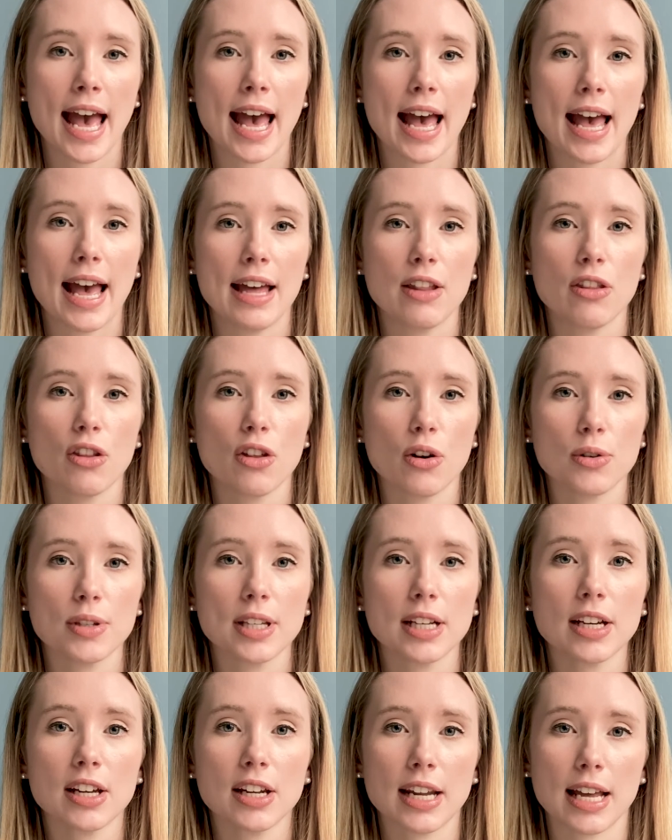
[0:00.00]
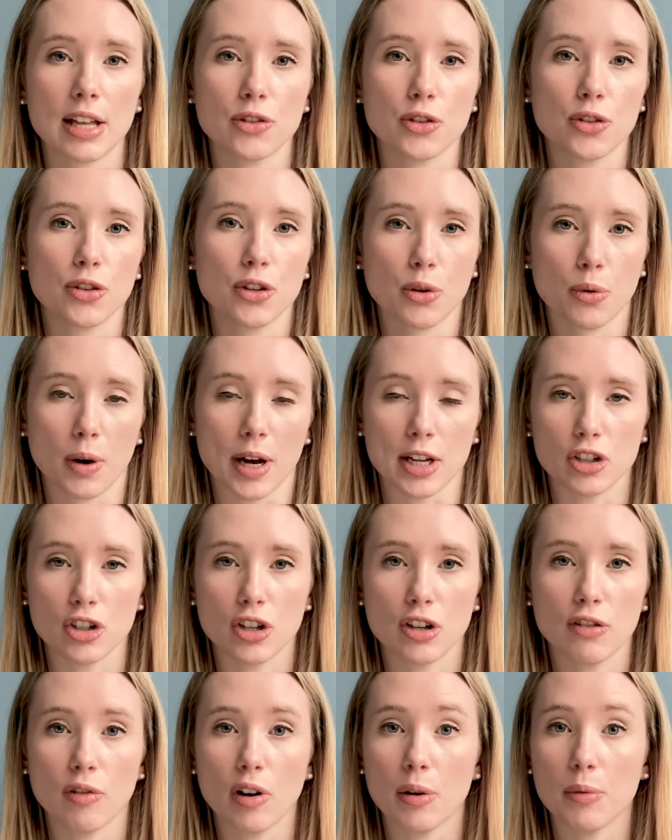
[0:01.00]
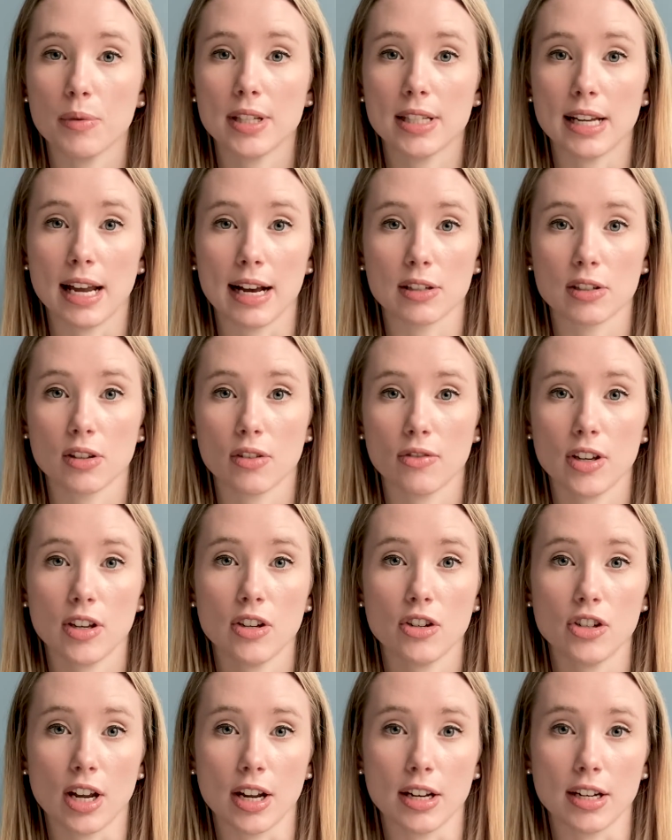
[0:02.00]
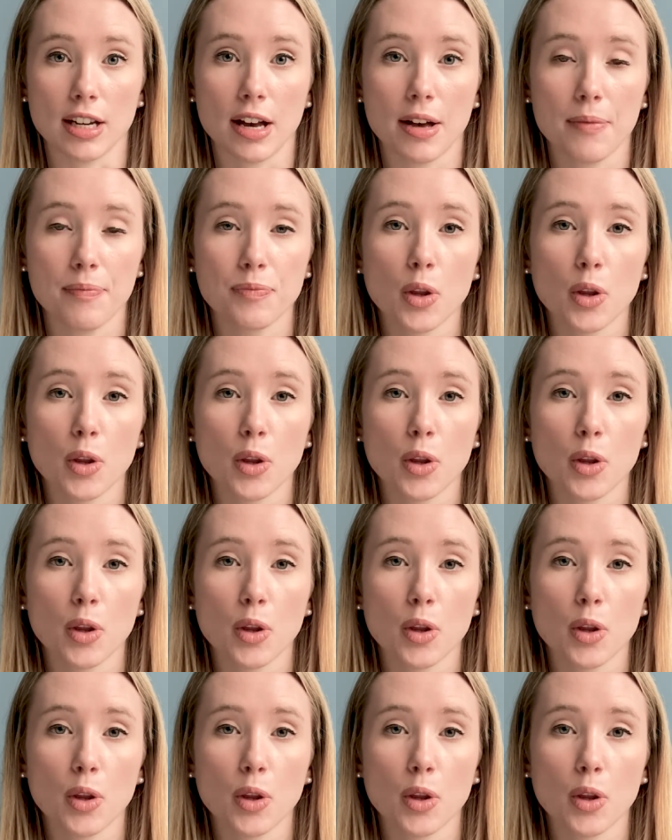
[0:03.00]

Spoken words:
and those that could answer the question of what was next on the agenda